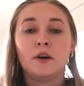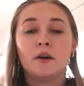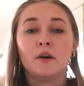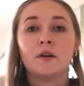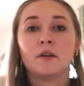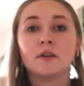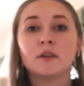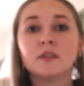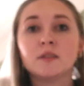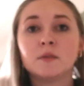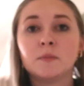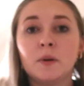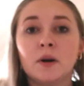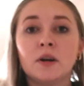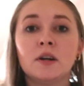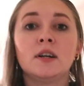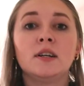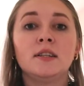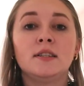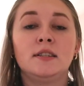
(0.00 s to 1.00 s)
The hardest
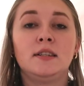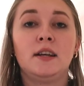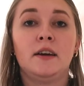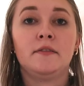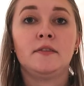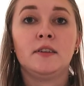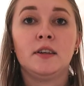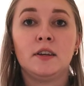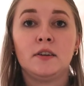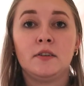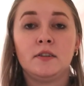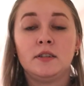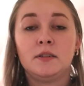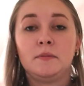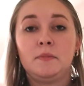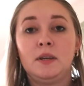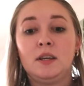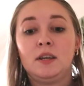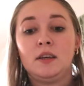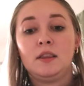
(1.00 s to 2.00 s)
part is definitely going to
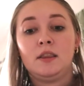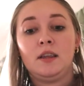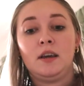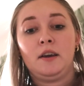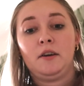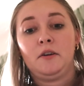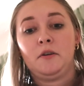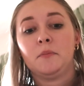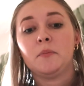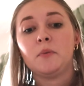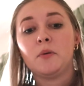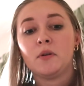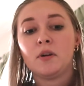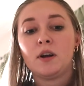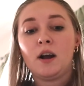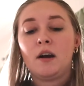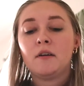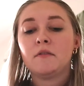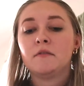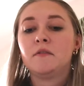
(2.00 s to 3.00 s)
be the
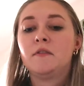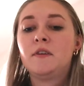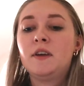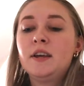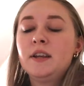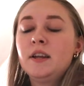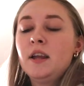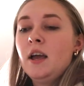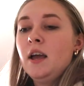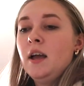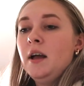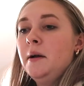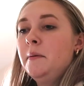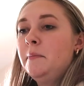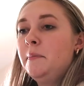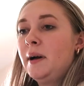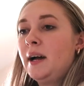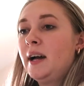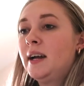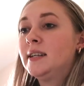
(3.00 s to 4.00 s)
airport outfit,
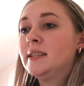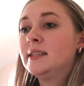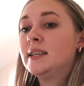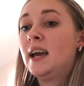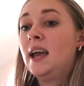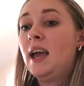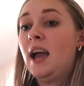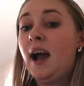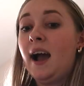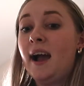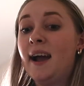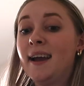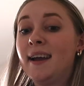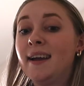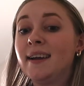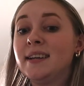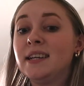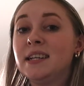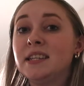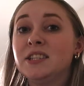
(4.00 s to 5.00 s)
but
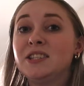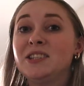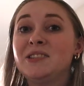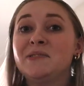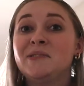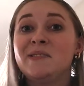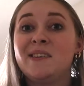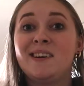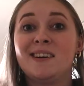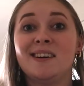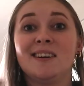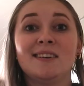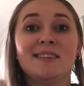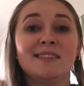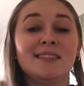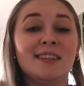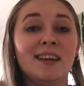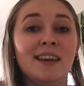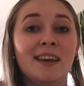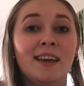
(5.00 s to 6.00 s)
I do
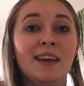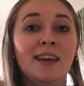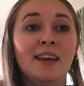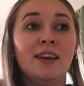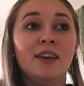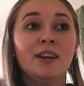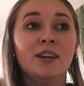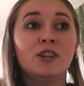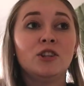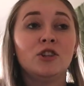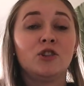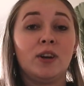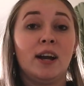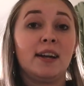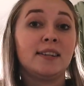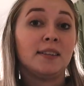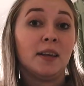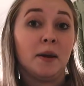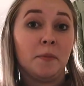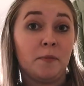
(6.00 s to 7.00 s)
not
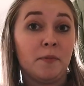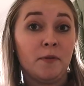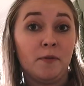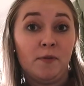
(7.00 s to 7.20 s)
dress up